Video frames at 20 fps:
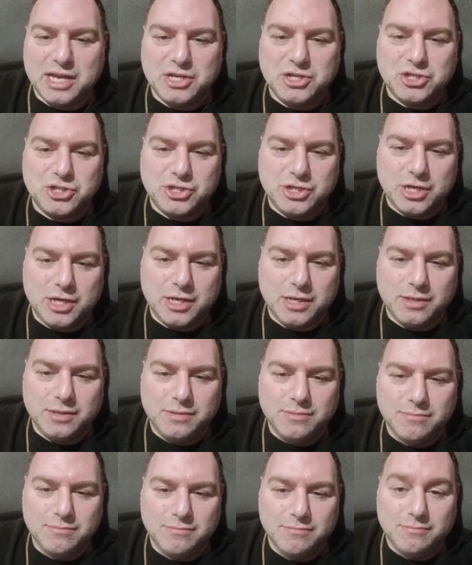like
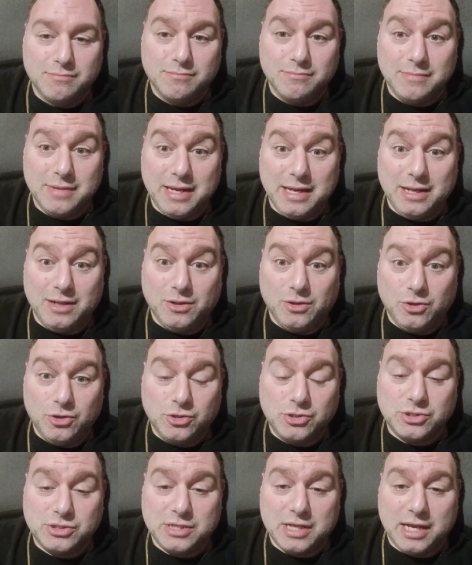shit, it
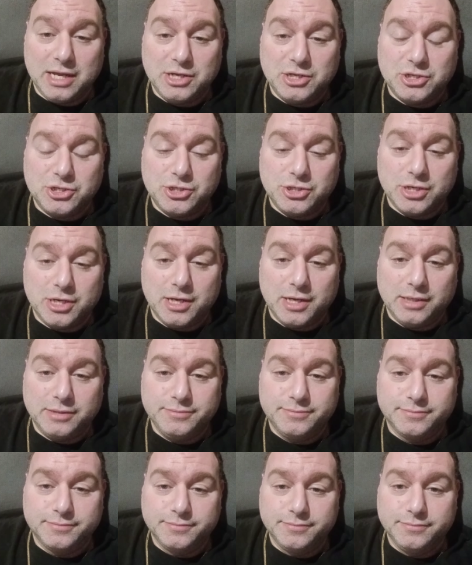looks like shit,
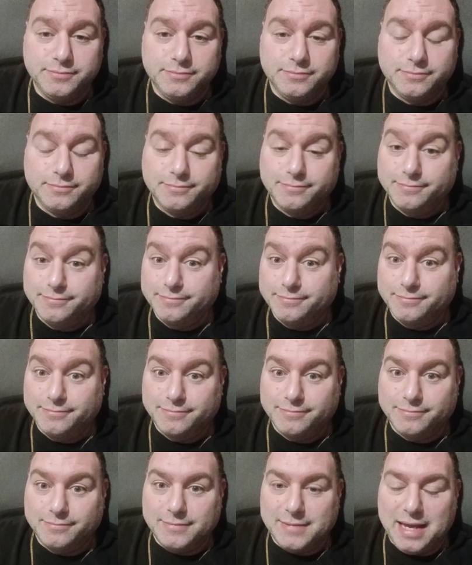
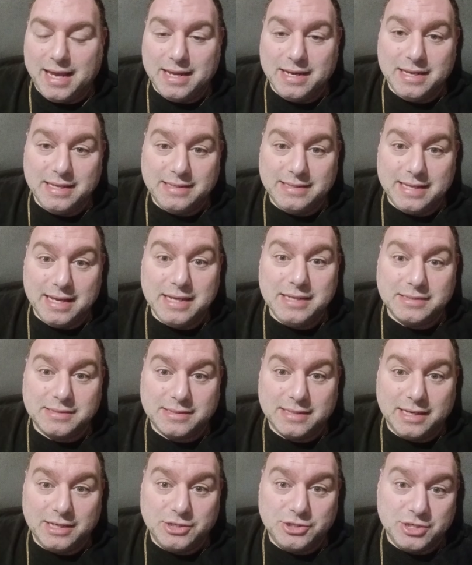and it
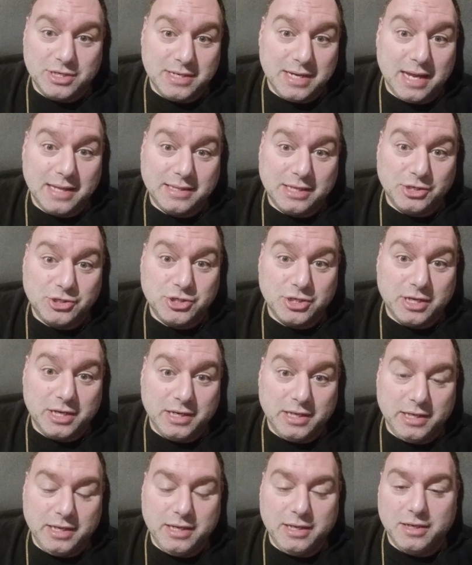tastes like shit, not that you're
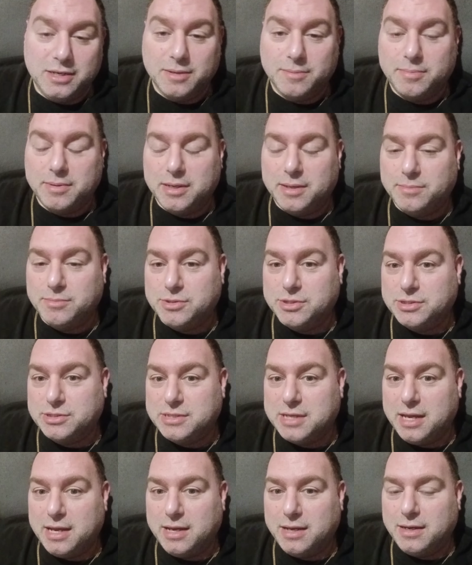going to eat it, but I'm
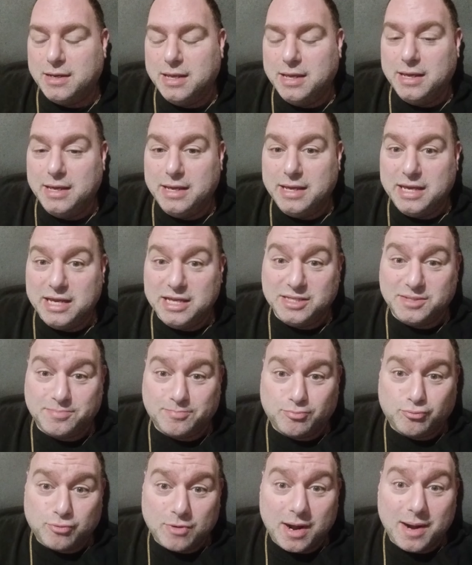just saying it's
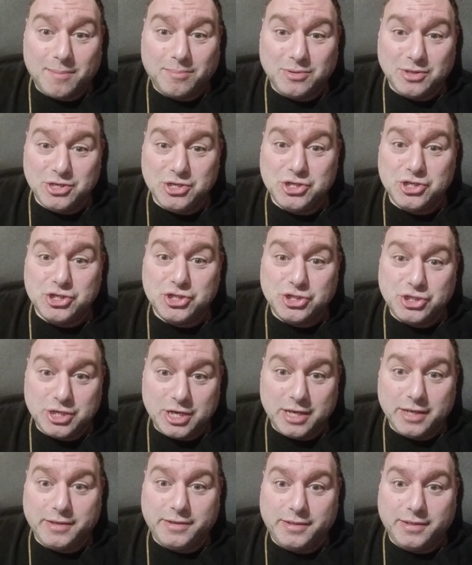probably
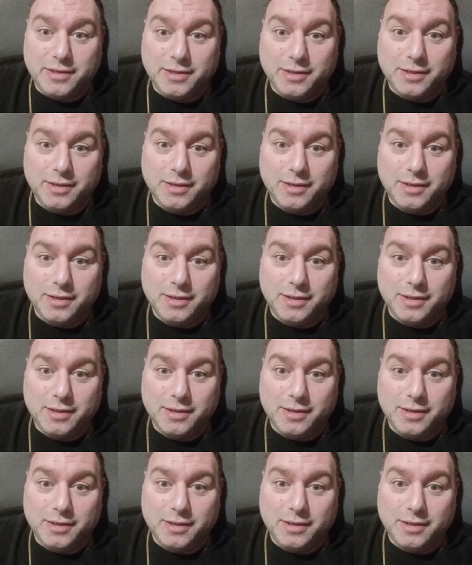shit.